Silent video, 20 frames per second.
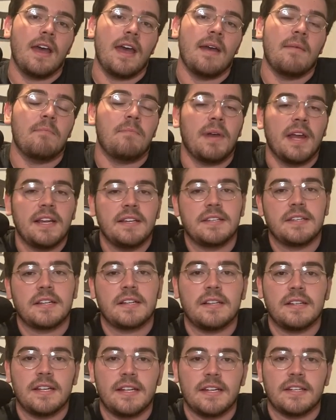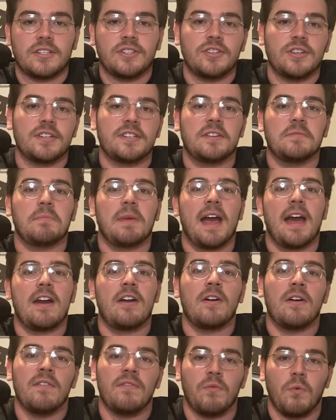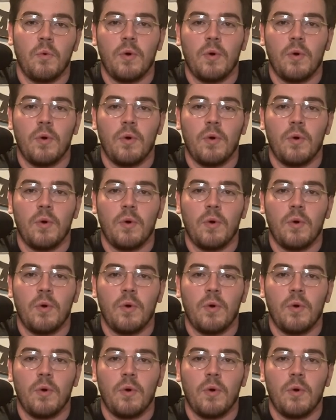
and basically, it's just a matter of